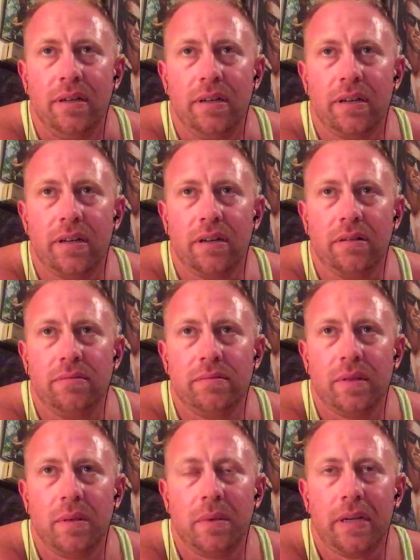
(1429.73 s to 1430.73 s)
I'm
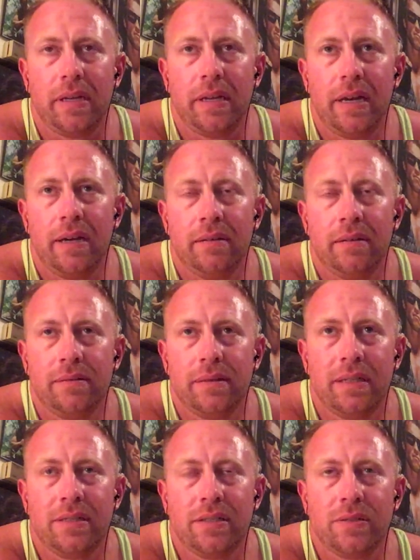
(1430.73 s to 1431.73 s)
like, yeah,
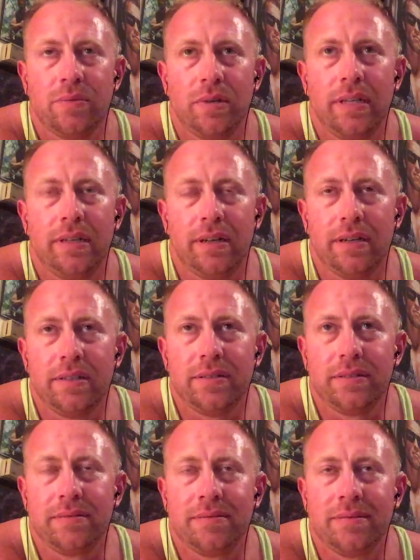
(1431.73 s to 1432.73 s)
and it's just what he
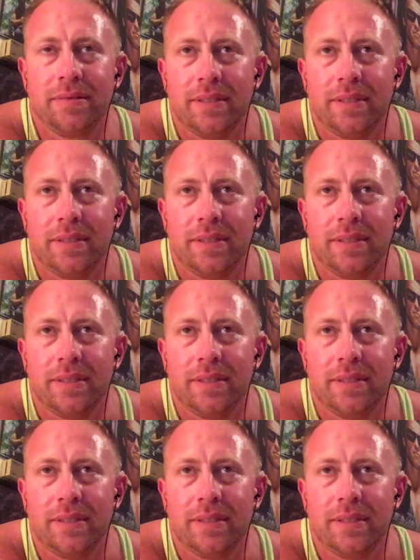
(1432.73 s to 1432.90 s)
does, and